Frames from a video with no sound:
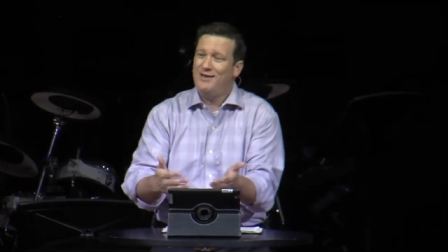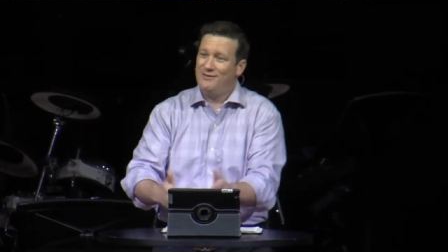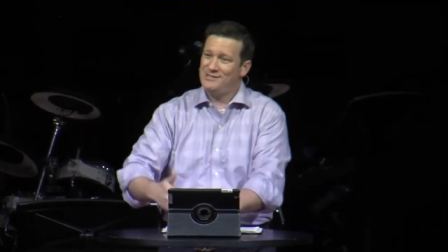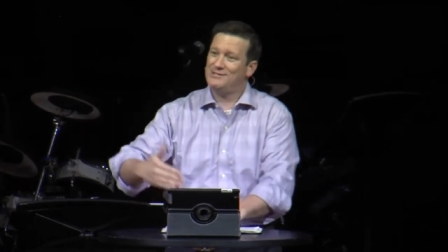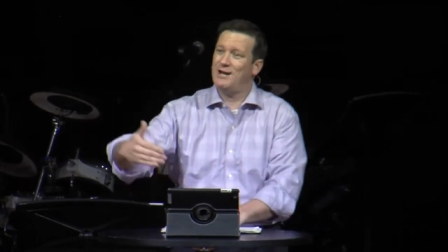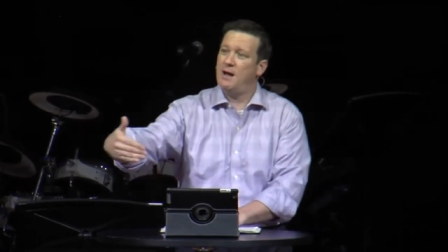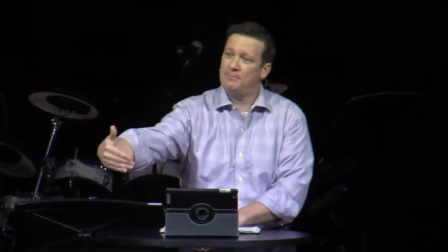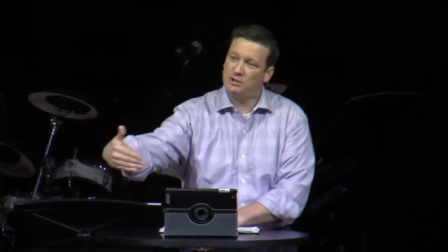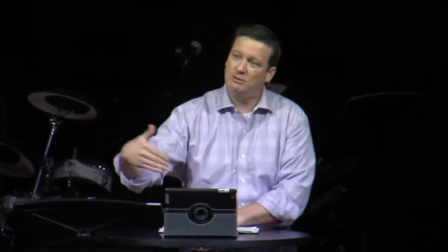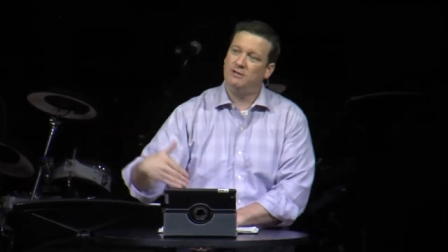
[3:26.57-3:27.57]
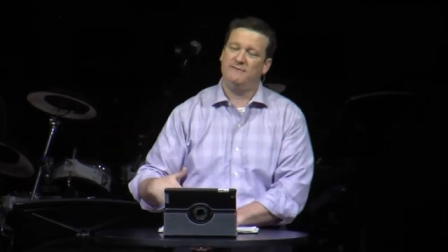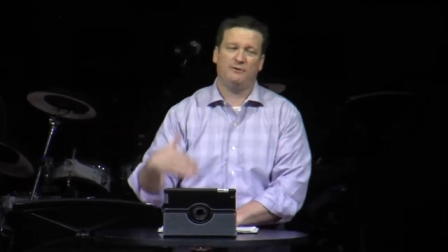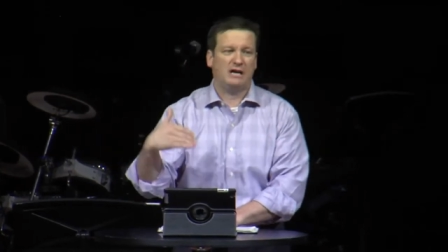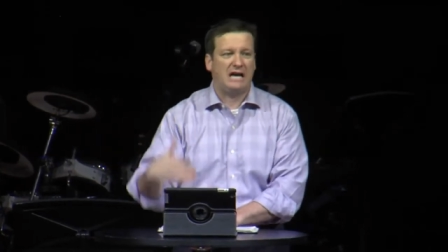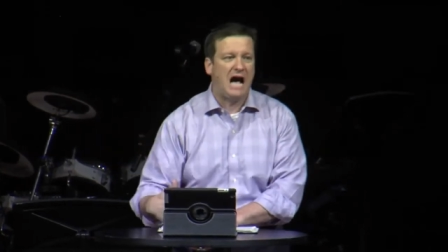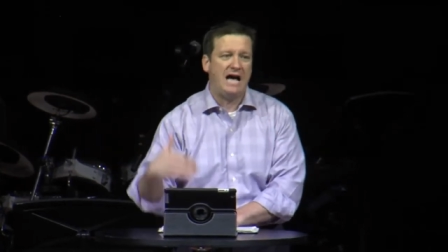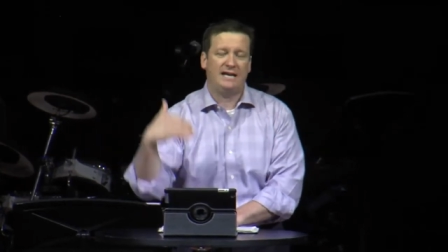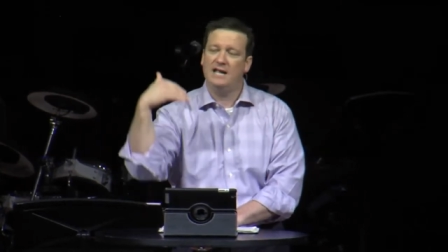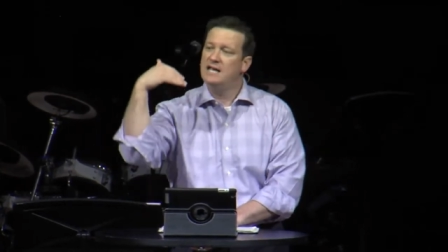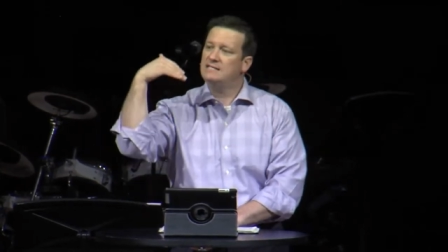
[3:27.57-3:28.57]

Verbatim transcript: This is an opportunity for God